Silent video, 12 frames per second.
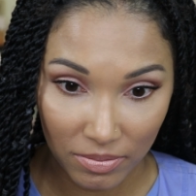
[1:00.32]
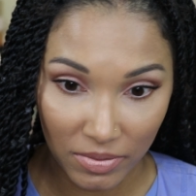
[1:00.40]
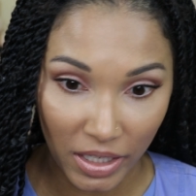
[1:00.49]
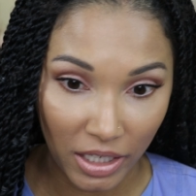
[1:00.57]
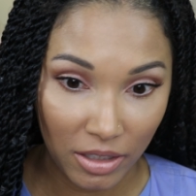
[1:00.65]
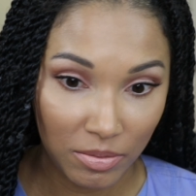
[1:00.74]

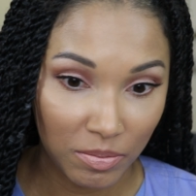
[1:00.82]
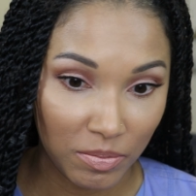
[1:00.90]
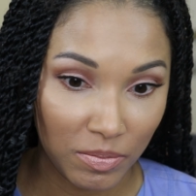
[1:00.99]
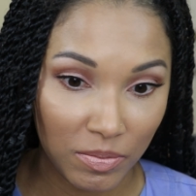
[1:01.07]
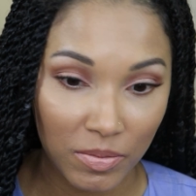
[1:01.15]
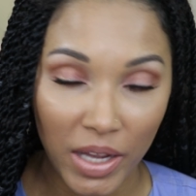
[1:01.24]
like
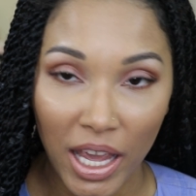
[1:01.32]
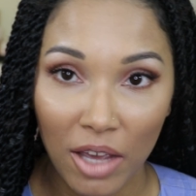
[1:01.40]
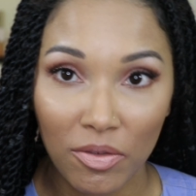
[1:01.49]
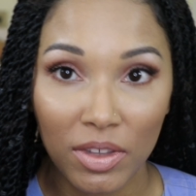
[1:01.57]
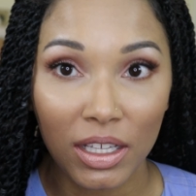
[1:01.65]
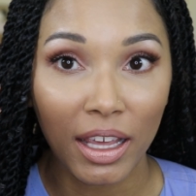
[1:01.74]

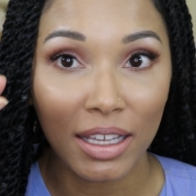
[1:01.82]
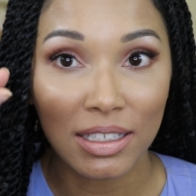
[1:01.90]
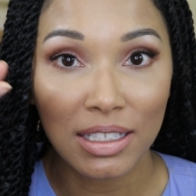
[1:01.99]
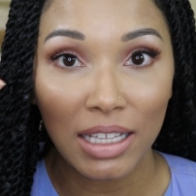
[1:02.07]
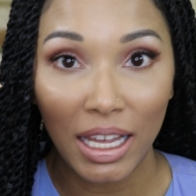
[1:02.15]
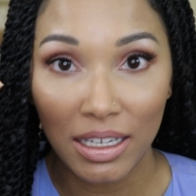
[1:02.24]
have the like
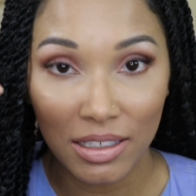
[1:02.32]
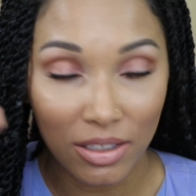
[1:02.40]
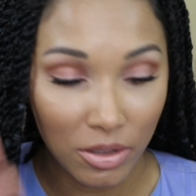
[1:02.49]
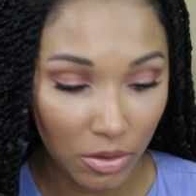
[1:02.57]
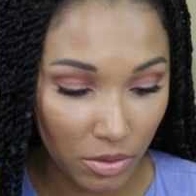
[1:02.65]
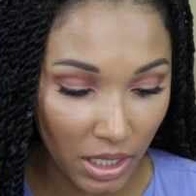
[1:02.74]
slightest
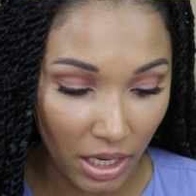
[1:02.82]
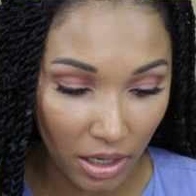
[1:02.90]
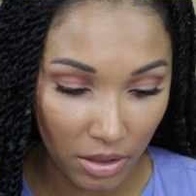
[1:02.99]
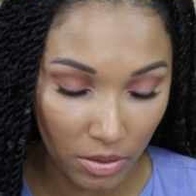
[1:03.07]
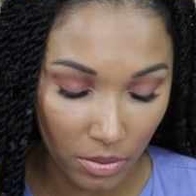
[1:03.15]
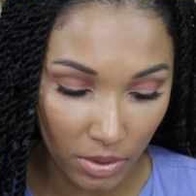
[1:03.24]
little
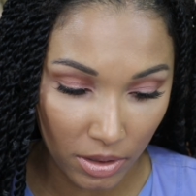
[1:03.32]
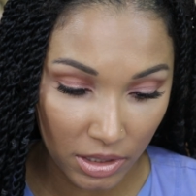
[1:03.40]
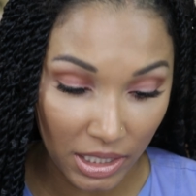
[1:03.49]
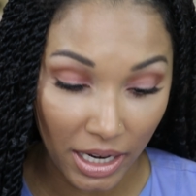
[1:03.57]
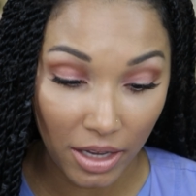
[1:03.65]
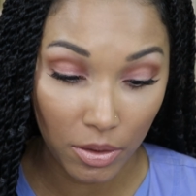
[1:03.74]
tan
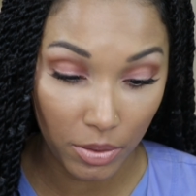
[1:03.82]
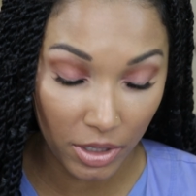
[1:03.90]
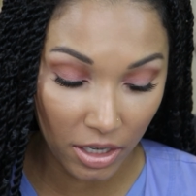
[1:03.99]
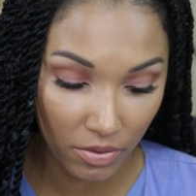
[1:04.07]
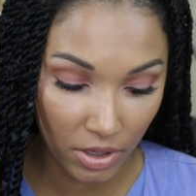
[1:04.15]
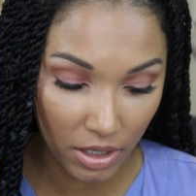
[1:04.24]
or
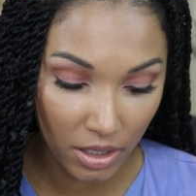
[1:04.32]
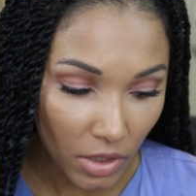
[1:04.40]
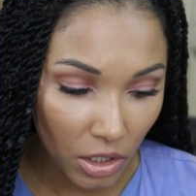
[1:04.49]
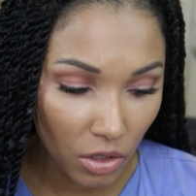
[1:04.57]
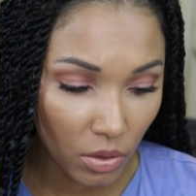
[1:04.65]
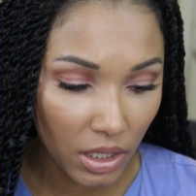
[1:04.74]
whatever.
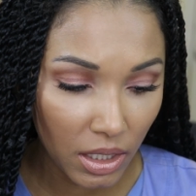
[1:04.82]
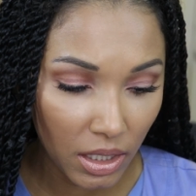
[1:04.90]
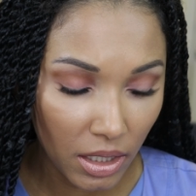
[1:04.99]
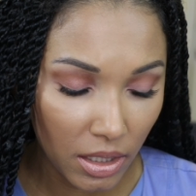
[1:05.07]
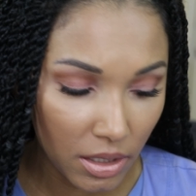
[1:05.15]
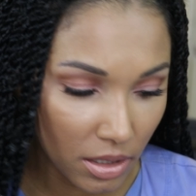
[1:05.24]
You
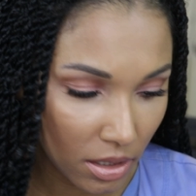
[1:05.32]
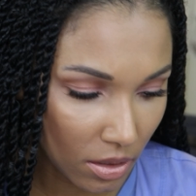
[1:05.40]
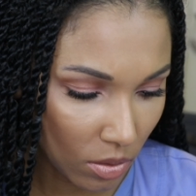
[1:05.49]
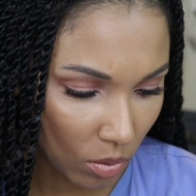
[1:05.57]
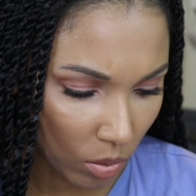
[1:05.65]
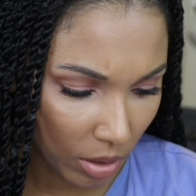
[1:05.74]
get
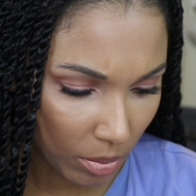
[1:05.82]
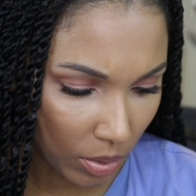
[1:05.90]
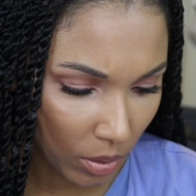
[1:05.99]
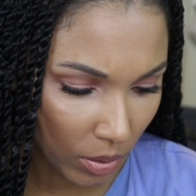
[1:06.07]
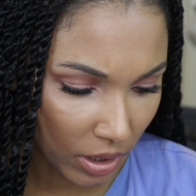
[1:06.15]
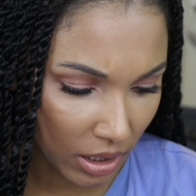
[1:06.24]

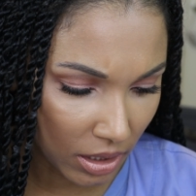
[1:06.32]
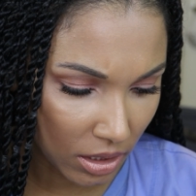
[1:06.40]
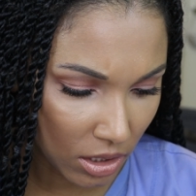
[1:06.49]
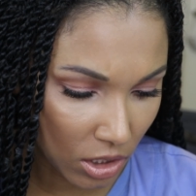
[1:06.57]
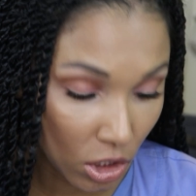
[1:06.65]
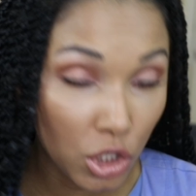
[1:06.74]

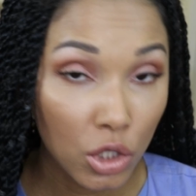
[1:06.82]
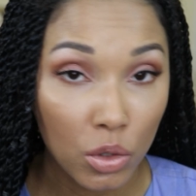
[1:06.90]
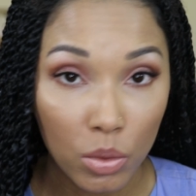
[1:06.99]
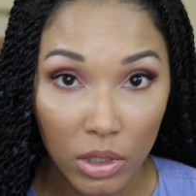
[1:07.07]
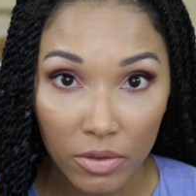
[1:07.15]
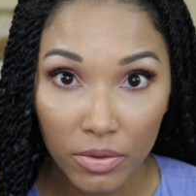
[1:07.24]

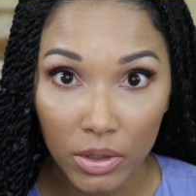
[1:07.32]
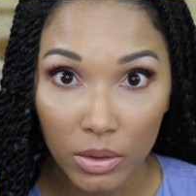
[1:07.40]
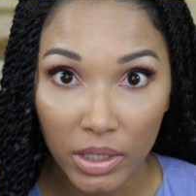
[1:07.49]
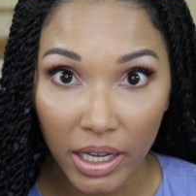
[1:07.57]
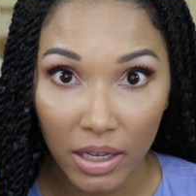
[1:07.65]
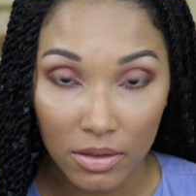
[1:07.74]
1.21
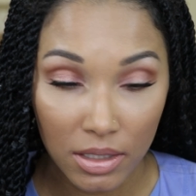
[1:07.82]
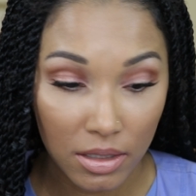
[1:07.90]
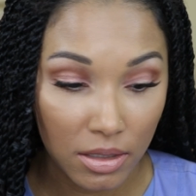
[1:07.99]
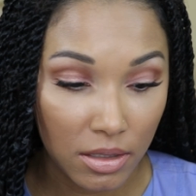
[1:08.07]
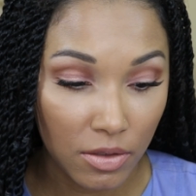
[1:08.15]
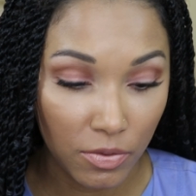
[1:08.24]
fluid
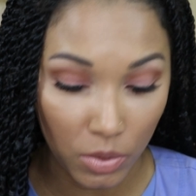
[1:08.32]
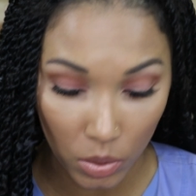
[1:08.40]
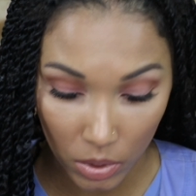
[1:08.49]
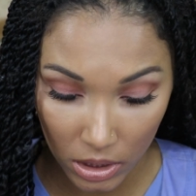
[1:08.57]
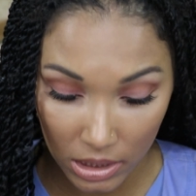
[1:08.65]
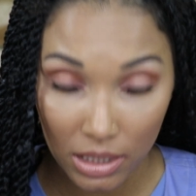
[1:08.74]
ounces
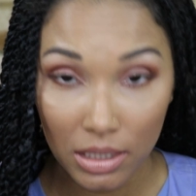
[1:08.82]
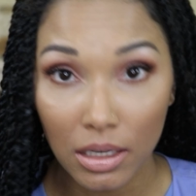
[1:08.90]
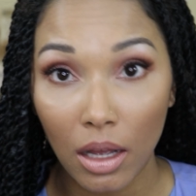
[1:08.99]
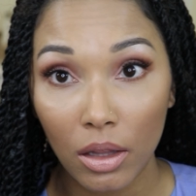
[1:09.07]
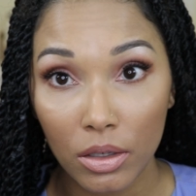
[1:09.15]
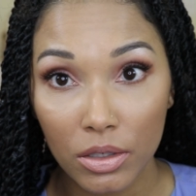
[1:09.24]
for
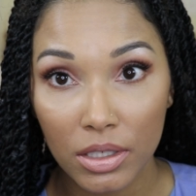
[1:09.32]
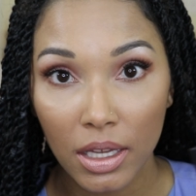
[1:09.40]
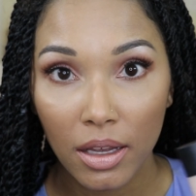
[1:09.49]
$6,